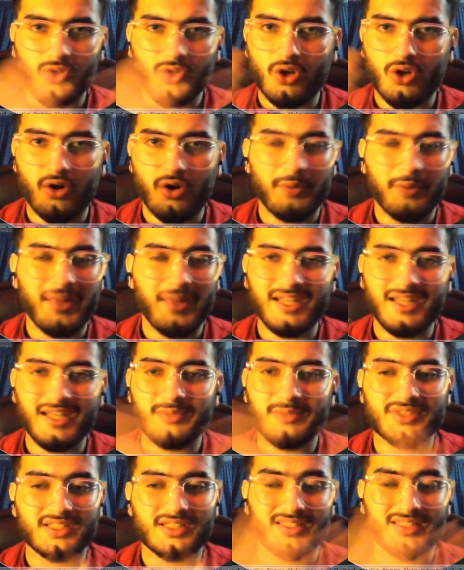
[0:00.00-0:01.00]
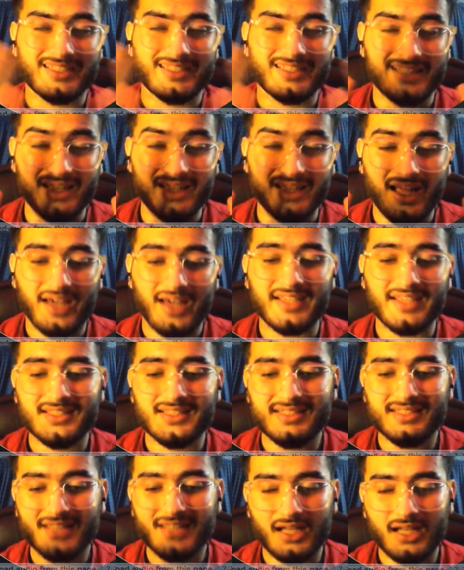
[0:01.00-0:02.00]
or any business that
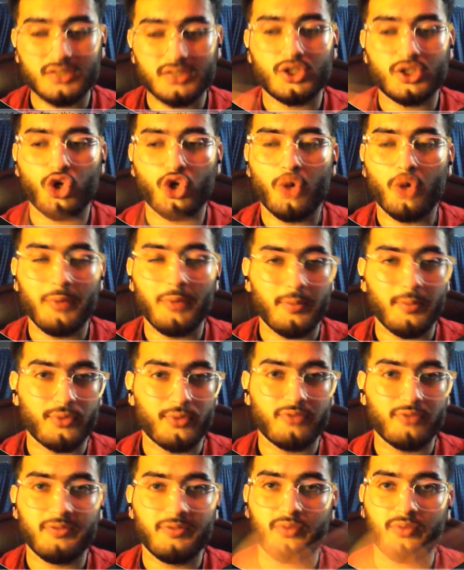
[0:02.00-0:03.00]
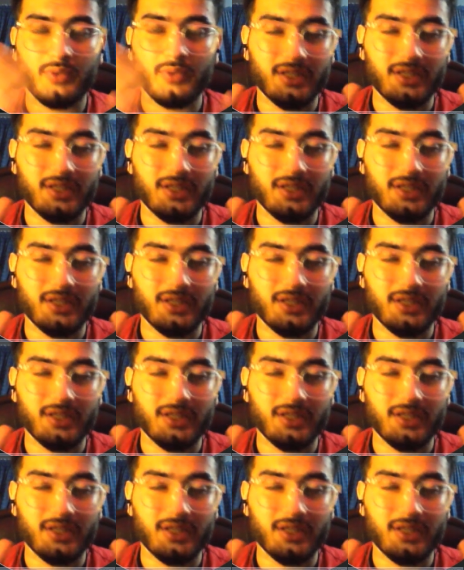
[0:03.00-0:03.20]
lies under home improvement,